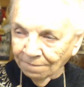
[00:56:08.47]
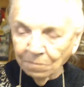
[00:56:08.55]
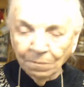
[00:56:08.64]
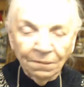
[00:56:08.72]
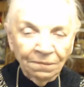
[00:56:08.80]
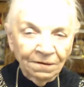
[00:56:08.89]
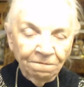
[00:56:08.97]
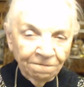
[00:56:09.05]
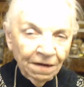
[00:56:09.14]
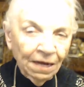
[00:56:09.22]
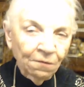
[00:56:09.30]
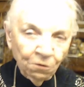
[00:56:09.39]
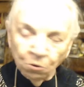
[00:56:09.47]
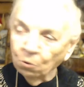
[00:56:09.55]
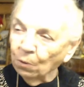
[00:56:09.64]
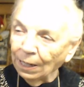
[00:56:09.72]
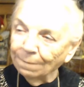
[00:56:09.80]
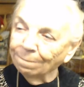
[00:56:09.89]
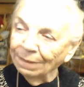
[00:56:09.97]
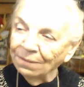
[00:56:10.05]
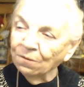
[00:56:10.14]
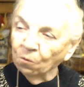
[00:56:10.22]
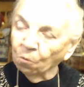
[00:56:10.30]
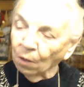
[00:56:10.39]
But their father, who had
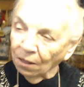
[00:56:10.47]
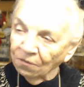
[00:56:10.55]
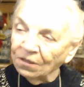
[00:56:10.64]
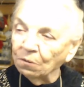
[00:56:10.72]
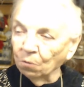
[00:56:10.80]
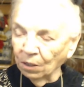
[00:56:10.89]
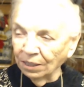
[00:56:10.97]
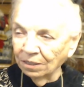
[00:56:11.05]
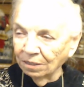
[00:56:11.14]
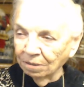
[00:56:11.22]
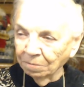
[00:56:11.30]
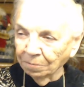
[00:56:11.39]
been the wealthy one,